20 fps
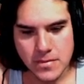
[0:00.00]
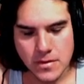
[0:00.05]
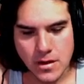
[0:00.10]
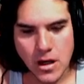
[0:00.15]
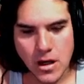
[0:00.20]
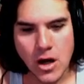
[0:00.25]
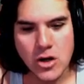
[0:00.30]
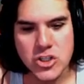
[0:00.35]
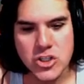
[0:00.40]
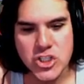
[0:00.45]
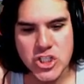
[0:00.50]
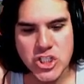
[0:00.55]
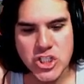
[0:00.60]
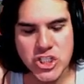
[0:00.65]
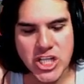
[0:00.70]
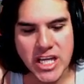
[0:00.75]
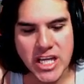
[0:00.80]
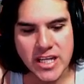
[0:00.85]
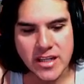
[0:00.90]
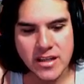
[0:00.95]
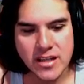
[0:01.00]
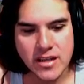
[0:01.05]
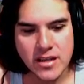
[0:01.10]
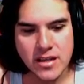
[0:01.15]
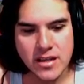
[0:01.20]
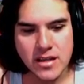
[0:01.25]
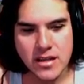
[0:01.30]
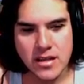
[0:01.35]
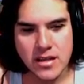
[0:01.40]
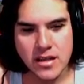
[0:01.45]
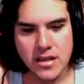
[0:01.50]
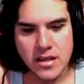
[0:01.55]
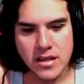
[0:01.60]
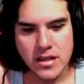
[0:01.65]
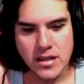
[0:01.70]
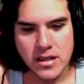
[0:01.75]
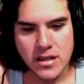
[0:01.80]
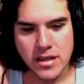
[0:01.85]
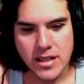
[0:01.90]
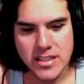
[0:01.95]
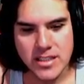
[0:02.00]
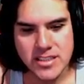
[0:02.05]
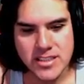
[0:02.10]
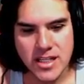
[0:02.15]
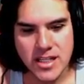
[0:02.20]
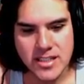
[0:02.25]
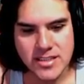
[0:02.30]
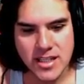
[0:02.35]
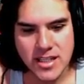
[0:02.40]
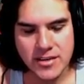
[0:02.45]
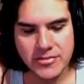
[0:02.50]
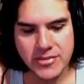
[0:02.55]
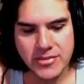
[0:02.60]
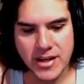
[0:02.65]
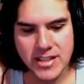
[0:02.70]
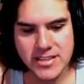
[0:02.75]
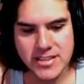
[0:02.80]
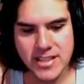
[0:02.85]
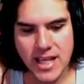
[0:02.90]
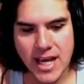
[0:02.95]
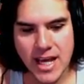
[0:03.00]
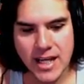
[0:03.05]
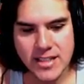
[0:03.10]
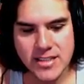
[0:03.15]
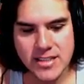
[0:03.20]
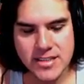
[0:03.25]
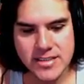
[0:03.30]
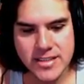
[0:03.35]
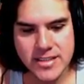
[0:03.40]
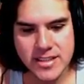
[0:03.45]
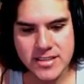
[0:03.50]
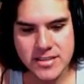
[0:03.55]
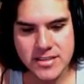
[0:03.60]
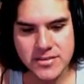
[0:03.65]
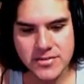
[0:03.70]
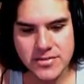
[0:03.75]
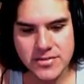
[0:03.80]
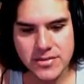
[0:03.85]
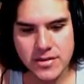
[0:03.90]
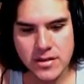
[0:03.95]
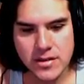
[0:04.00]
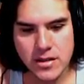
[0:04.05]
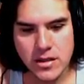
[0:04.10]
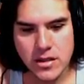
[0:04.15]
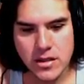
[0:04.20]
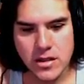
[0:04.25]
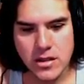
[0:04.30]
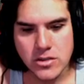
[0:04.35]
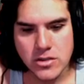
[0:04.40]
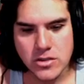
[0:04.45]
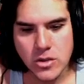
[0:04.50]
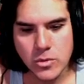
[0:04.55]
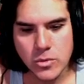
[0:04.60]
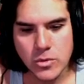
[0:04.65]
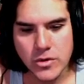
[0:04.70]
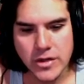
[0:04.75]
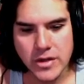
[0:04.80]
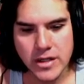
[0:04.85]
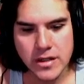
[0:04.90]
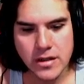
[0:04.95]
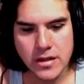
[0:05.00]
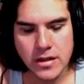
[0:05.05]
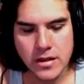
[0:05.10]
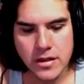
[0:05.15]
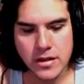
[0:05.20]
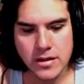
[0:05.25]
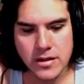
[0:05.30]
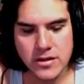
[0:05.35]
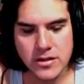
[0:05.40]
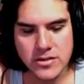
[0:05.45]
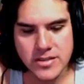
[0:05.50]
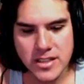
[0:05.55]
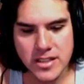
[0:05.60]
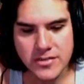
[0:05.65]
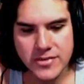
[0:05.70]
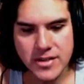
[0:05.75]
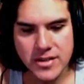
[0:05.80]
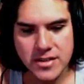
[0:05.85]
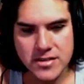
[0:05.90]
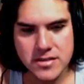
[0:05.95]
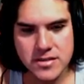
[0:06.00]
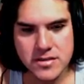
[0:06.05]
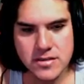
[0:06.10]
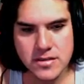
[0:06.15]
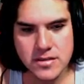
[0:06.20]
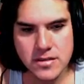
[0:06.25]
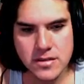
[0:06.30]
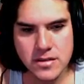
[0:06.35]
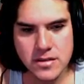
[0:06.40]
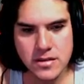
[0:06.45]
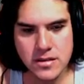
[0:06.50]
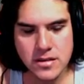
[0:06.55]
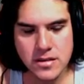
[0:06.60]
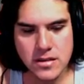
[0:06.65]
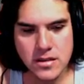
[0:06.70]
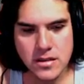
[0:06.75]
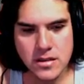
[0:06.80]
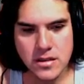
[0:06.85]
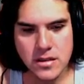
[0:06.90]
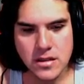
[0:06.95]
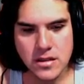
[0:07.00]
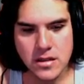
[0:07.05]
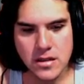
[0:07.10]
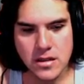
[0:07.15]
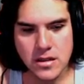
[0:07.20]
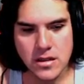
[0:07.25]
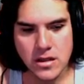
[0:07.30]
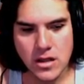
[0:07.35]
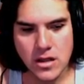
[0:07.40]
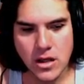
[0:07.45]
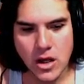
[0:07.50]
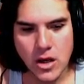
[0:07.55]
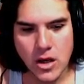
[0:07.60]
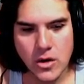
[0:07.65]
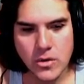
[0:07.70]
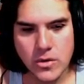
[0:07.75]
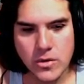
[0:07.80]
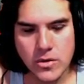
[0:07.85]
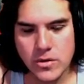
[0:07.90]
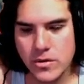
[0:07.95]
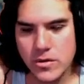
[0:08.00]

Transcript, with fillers: Oh, shit. It's just a fast-acting sedative. Don't worry. There are no side effects. Oh.